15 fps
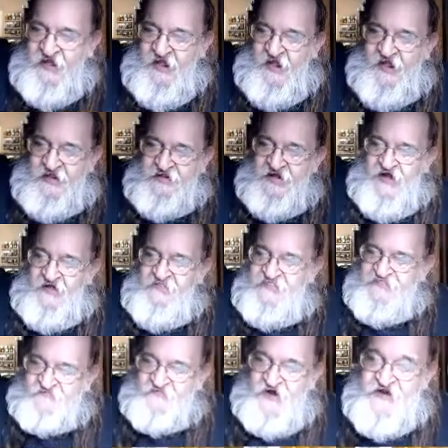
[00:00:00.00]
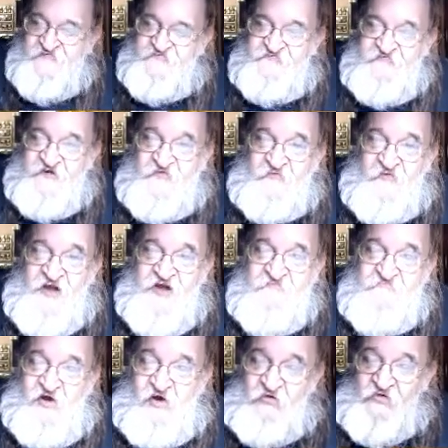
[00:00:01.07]
a threadfin
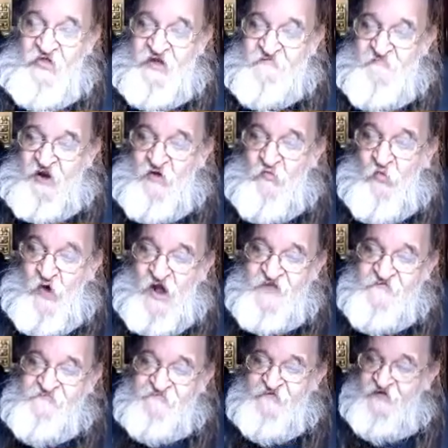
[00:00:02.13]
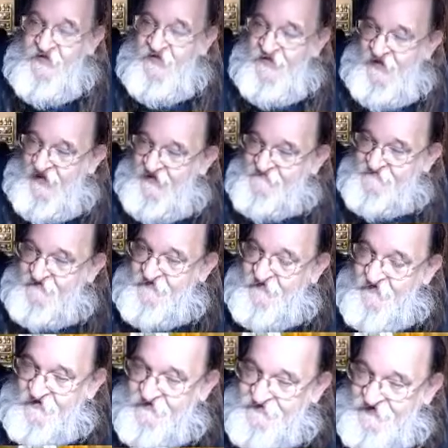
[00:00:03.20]
rainbow like my wife has in
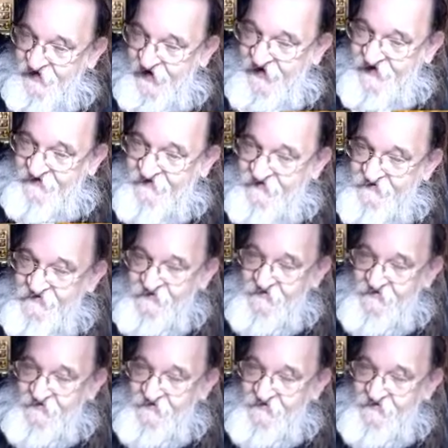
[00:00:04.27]
her tank.